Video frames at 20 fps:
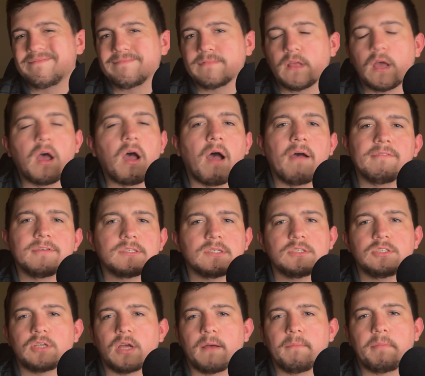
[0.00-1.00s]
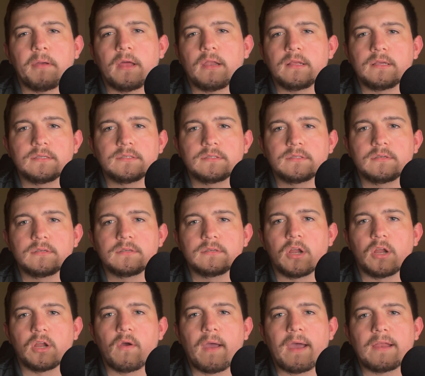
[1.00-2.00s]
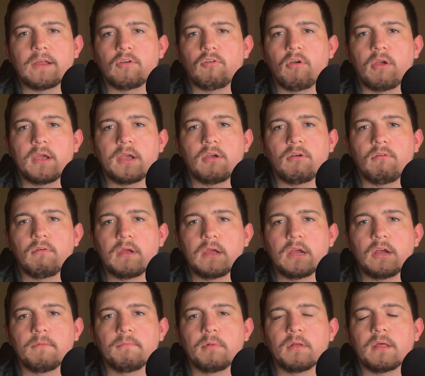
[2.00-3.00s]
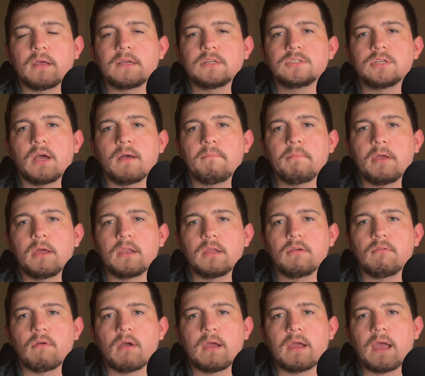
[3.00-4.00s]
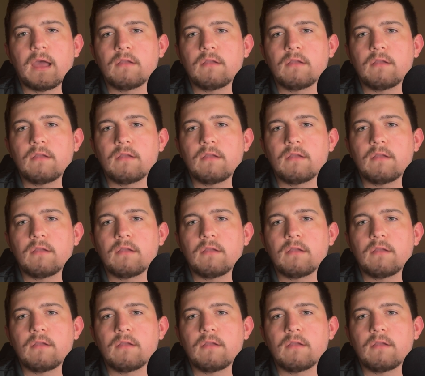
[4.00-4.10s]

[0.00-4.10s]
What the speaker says: obviously John Petty's, had a great career, but like a John Petty, right?